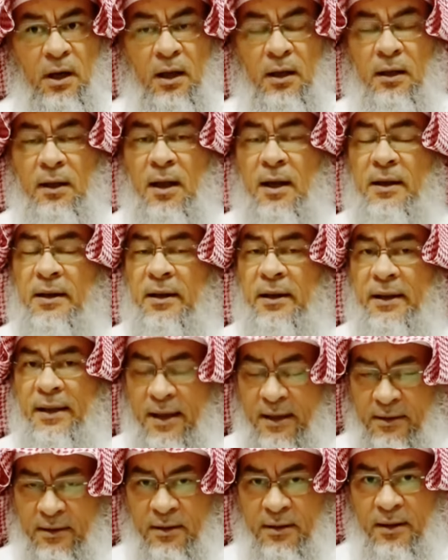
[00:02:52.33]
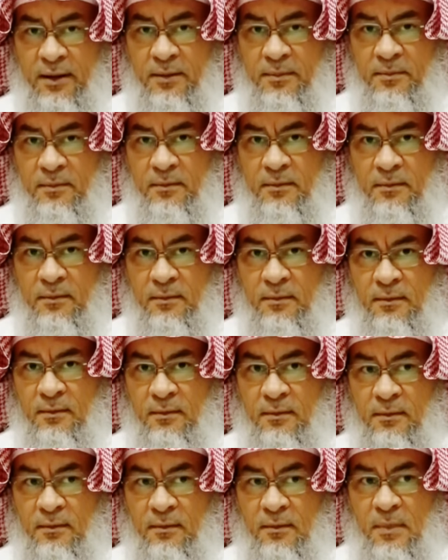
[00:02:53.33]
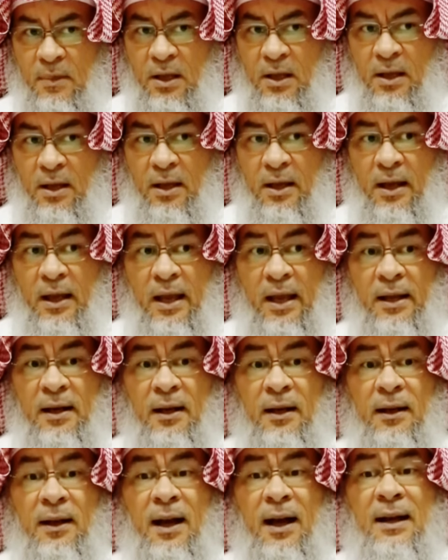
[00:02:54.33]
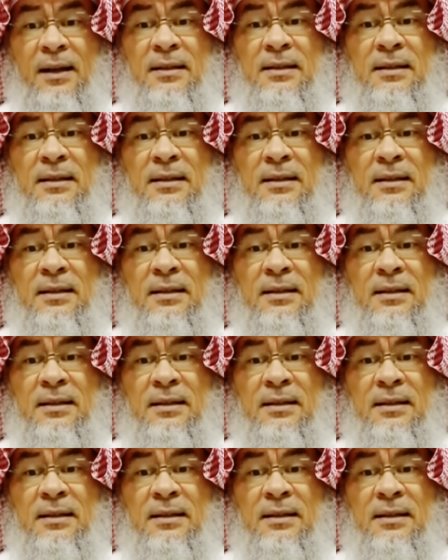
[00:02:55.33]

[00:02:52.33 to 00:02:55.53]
Allah created him, and Allah